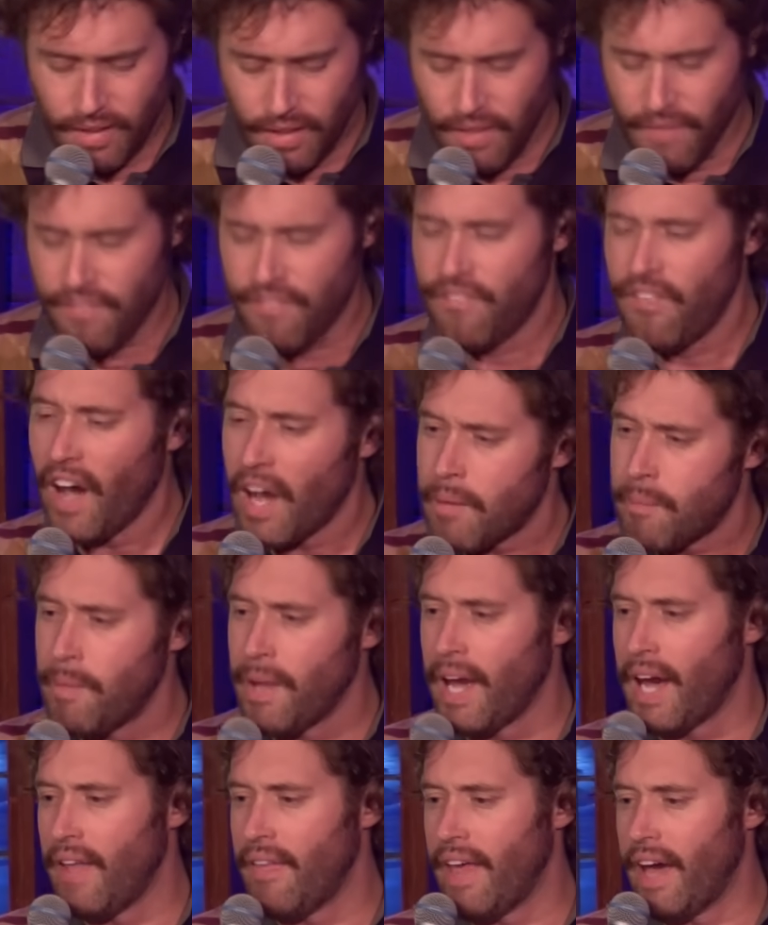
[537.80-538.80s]
You fucked
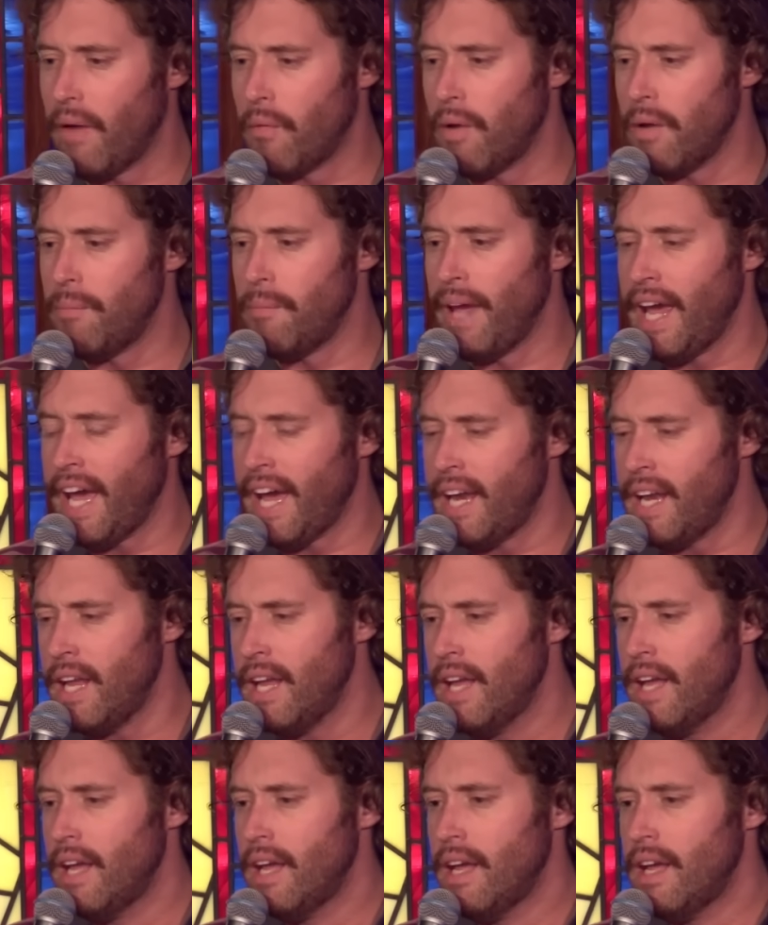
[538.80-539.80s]
me on that one, man.
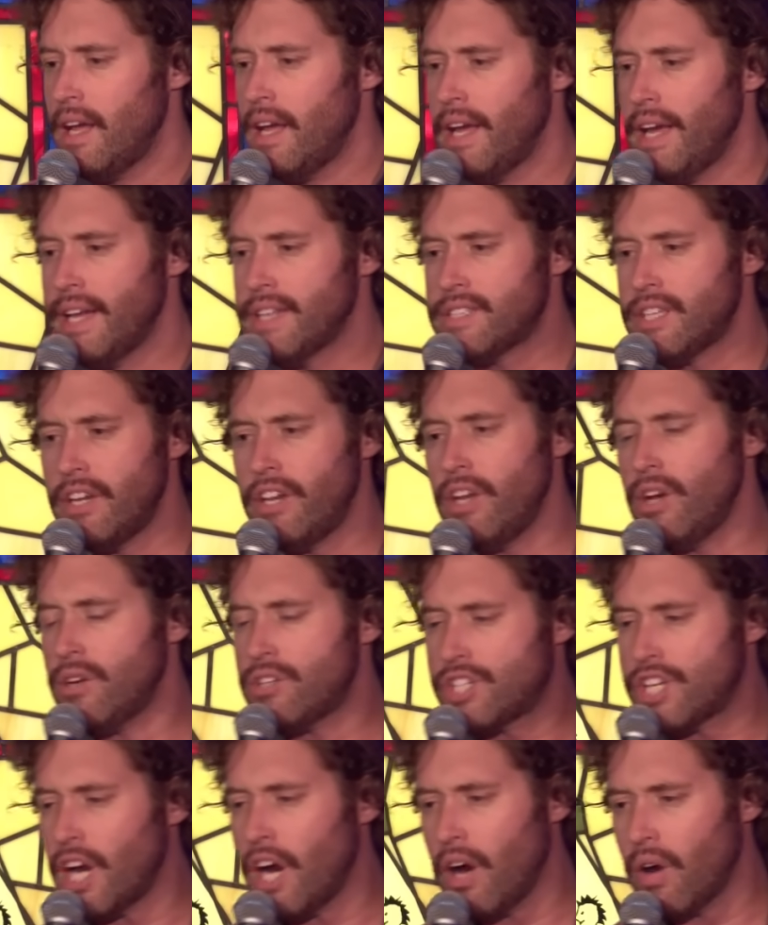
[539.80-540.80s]
It's a new
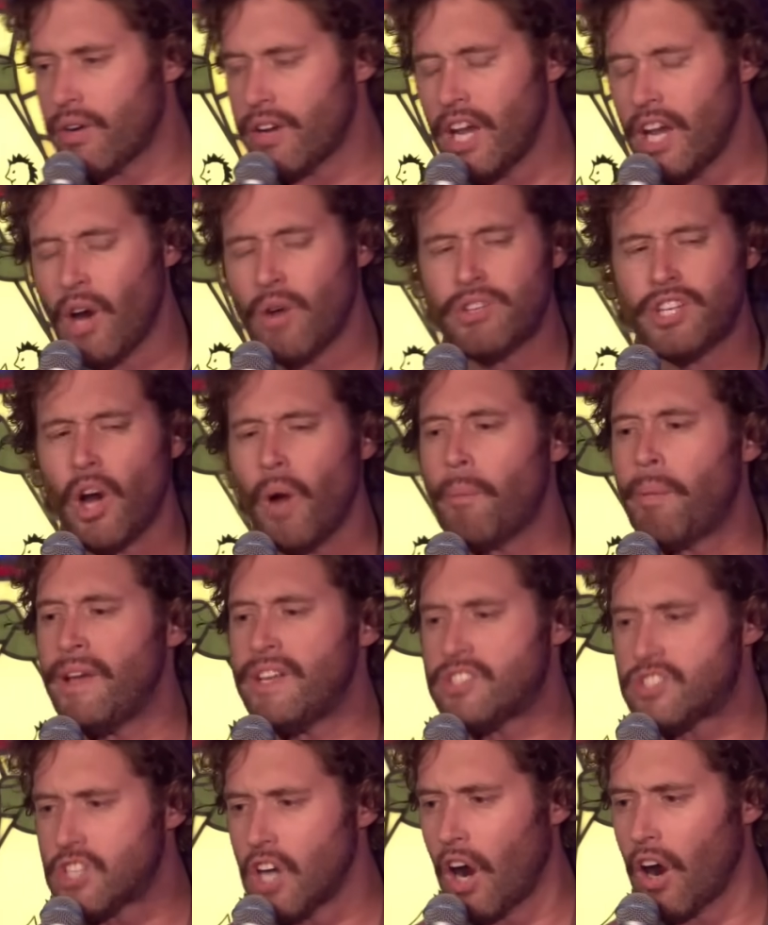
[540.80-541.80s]
joke. No, don't be
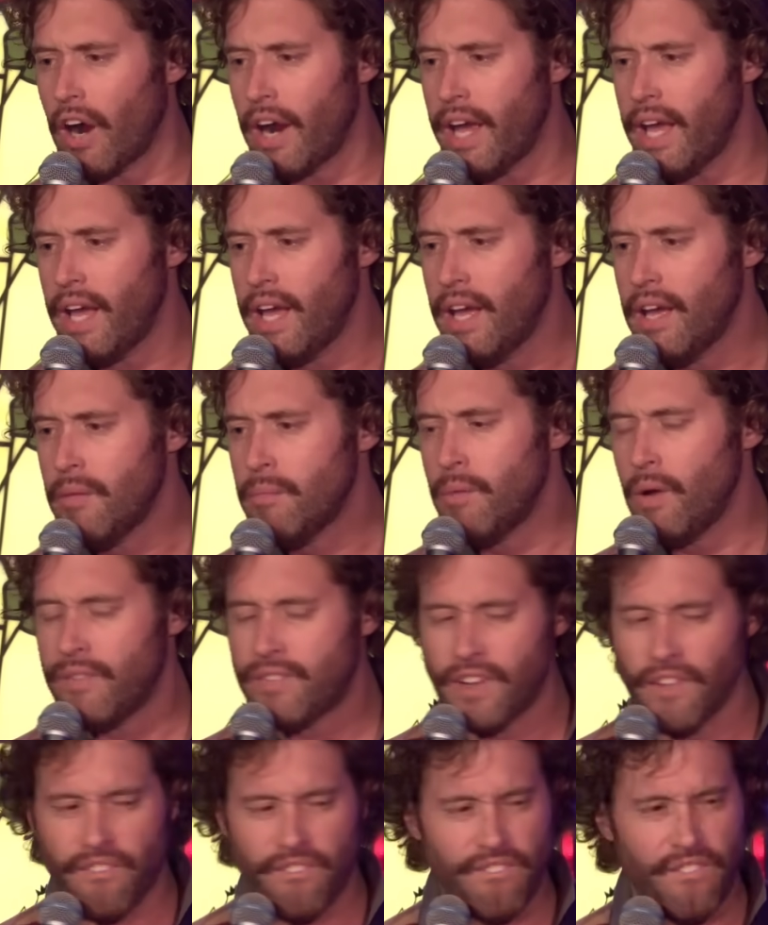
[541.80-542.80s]
sorry. Move
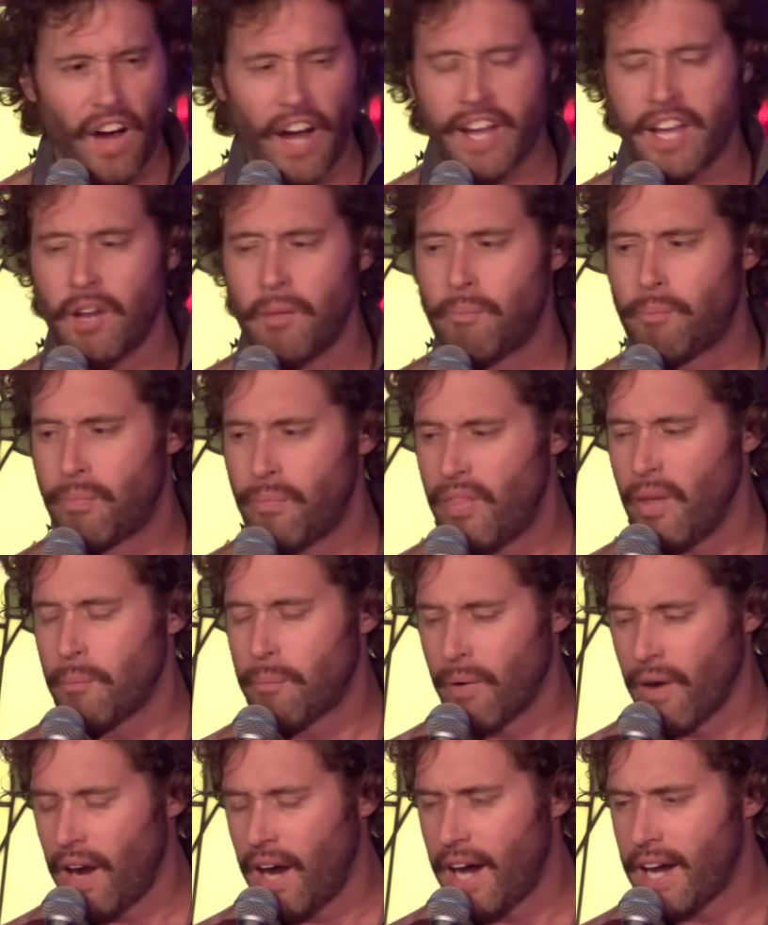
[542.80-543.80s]
to fucking the
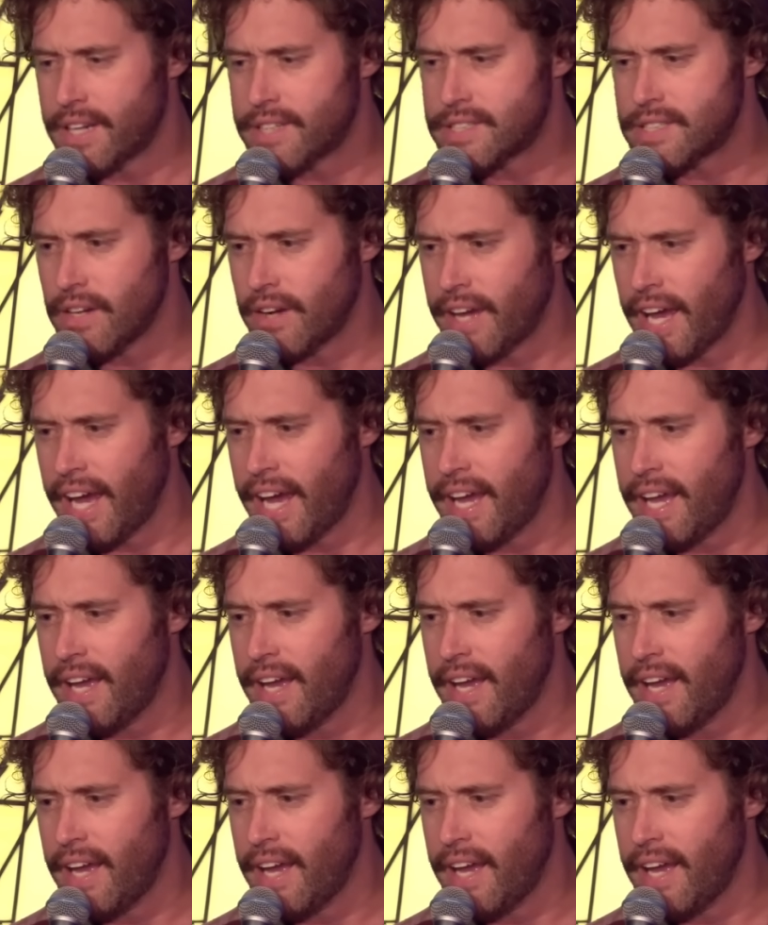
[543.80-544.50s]
Bronx, okay?